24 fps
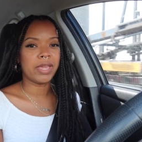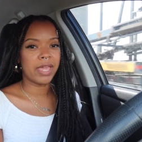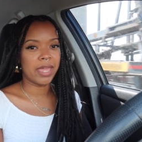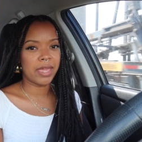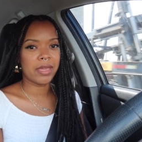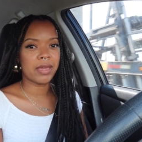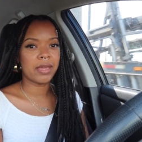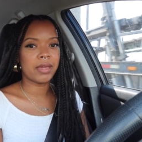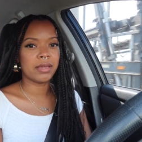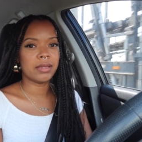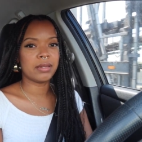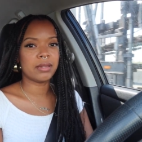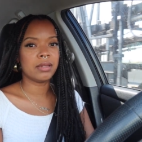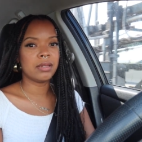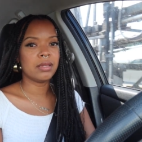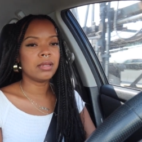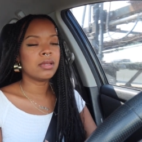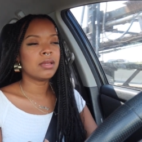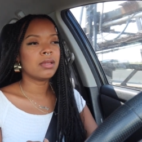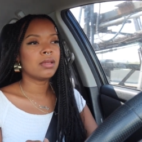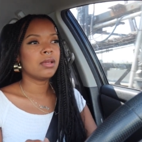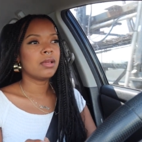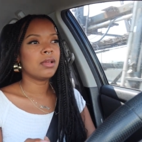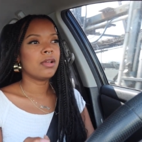
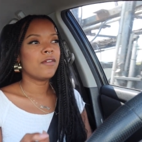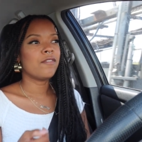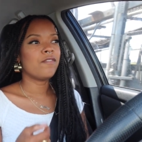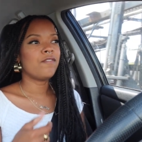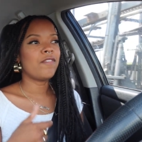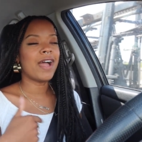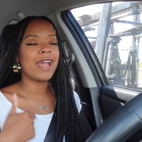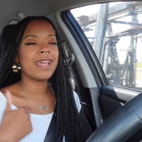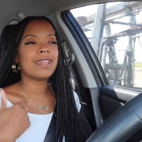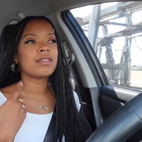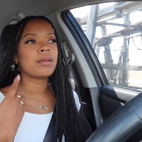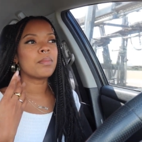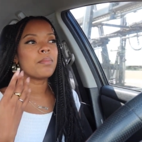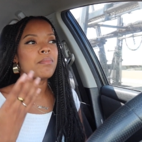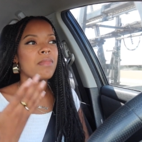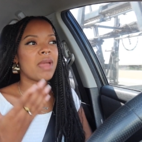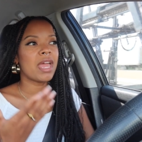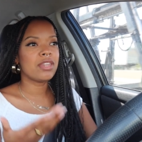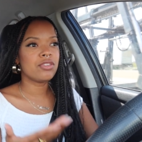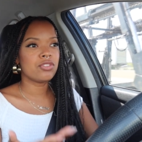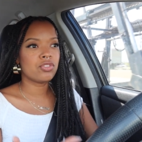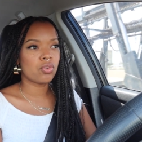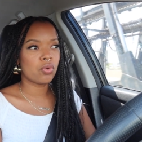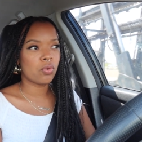can find a
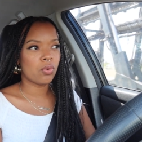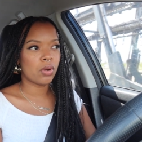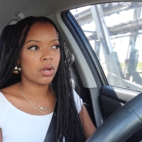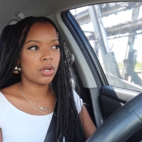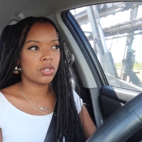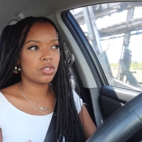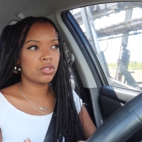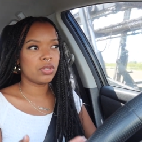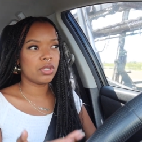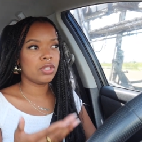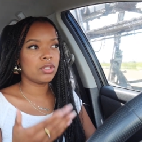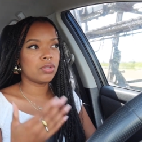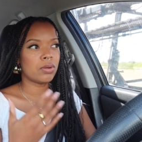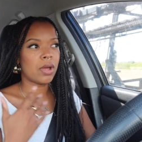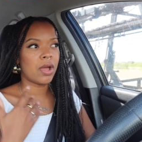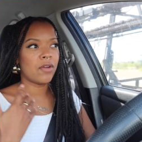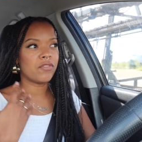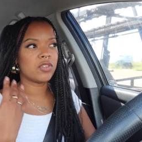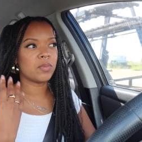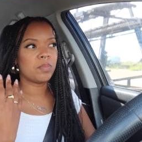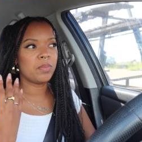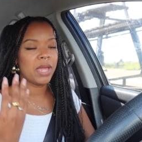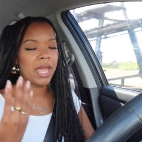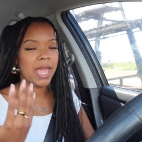mentor so that you don't
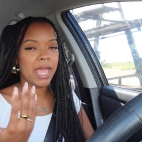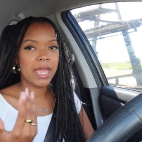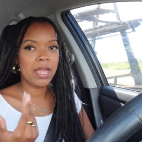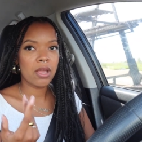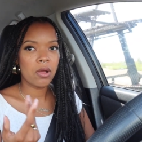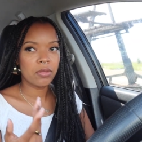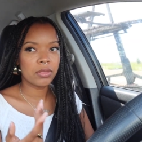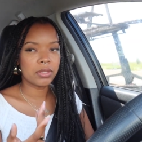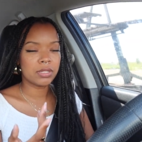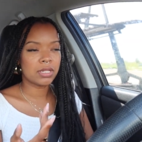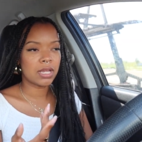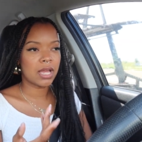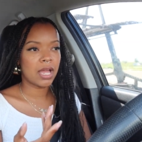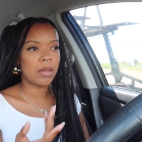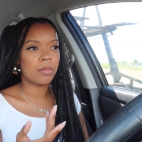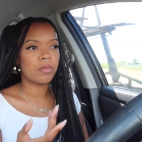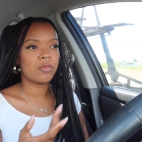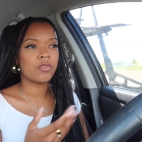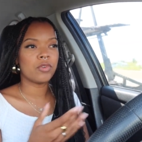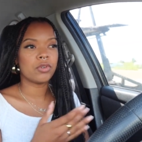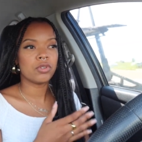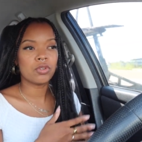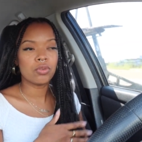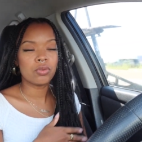have to pay all the time
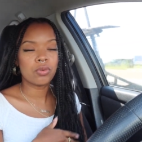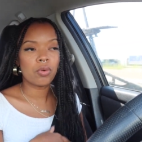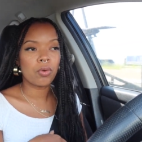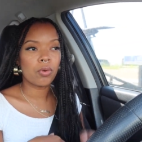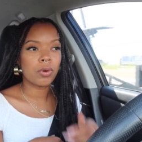for new